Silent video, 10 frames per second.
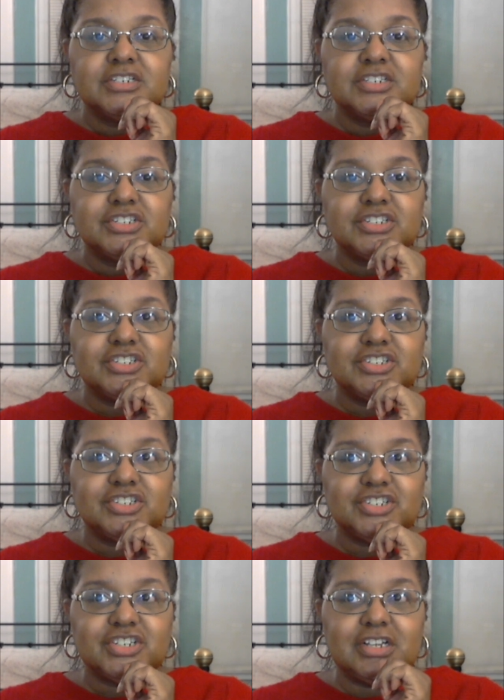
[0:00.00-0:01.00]

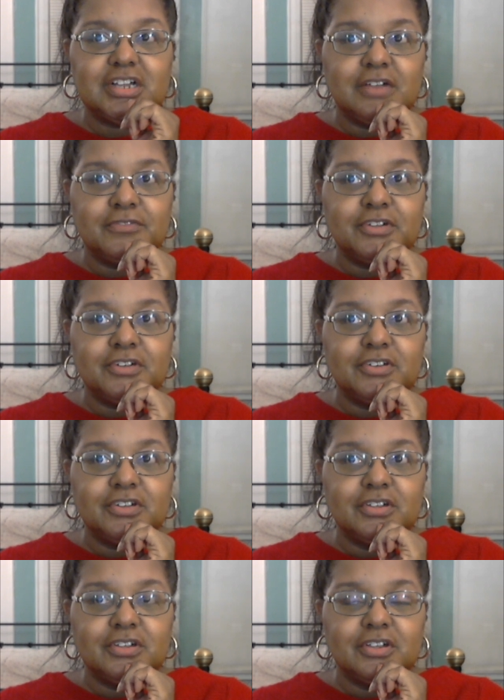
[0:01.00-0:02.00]
She covered,
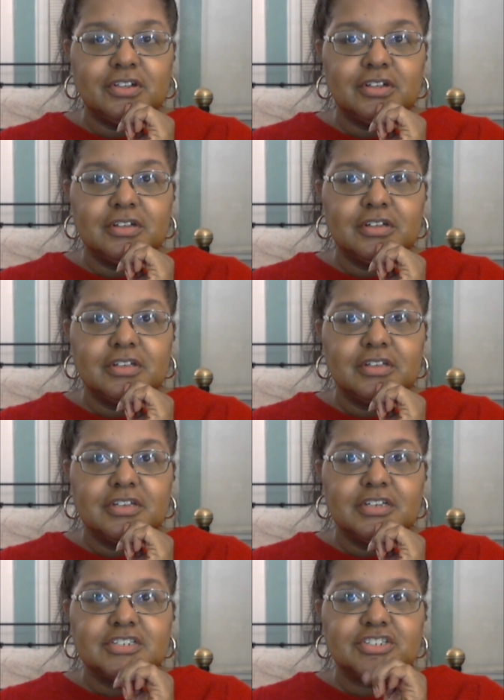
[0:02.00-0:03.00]

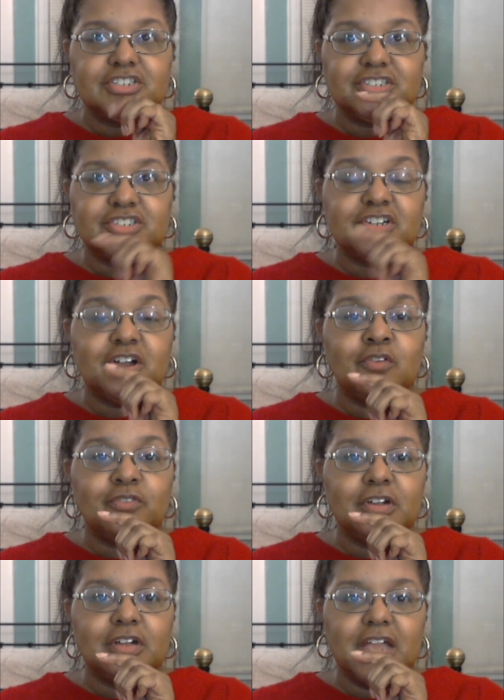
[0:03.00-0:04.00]
she took
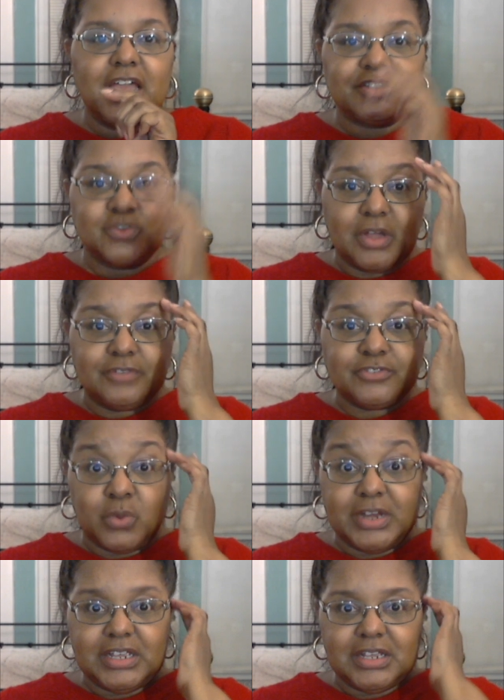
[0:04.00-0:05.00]
over at
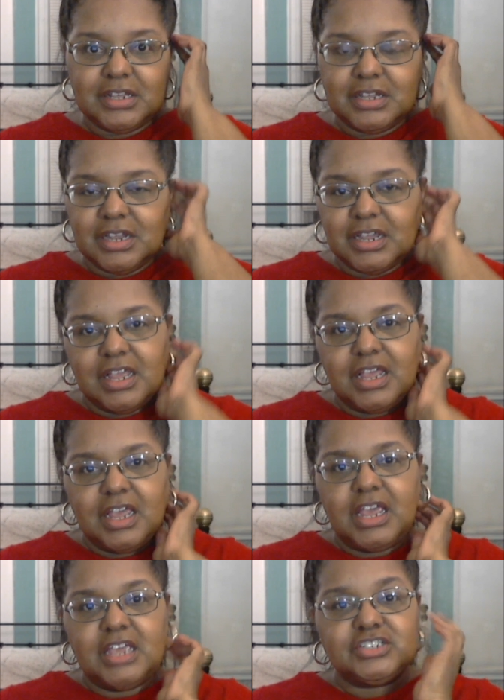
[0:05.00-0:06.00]
1220
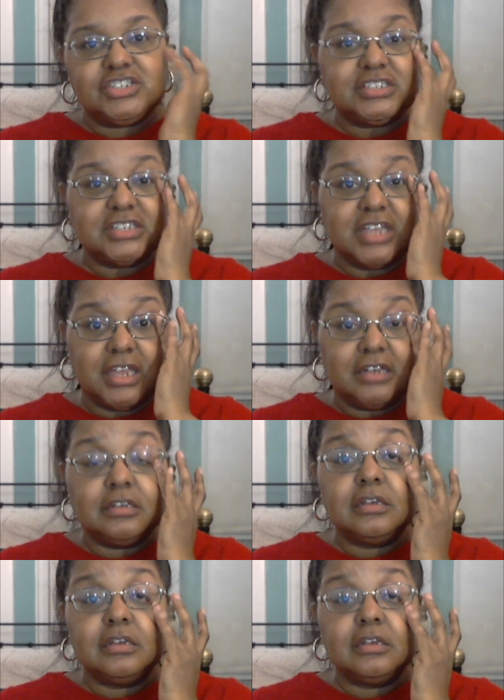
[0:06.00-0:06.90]
and she said,